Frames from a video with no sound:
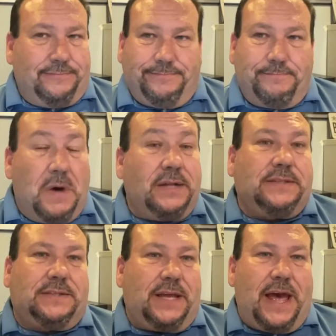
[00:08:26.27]

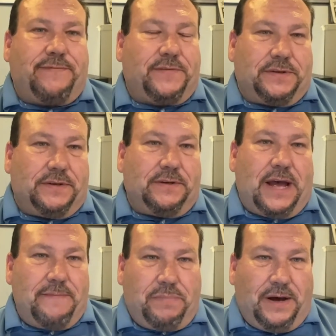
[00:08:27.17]
months after
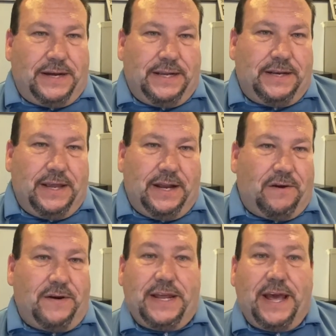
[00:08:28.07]
I bought it and
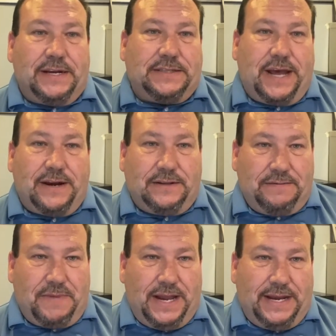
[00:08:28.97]
already had a title in
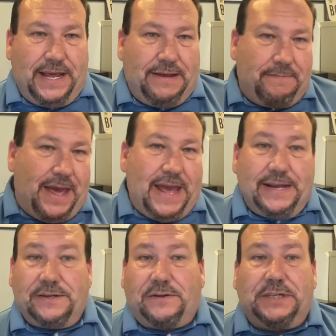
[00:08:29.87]
my name
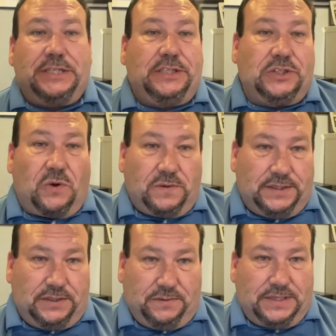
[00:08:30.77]
and already sold
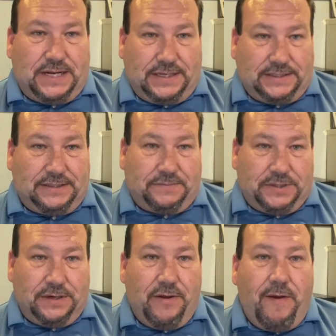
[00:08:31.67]
it to a
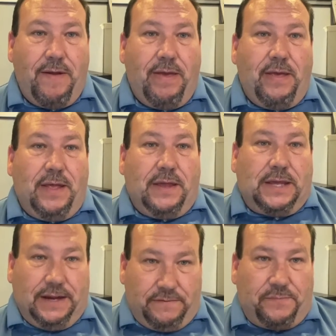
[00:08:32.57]
customer
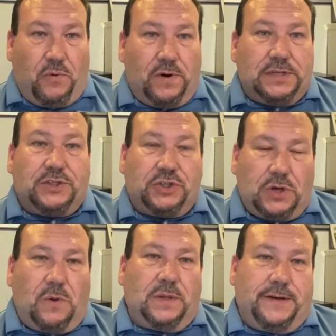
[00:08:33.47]
get reported
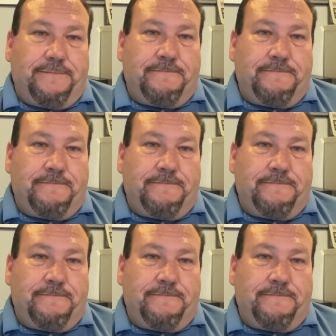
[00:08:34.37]
stolen.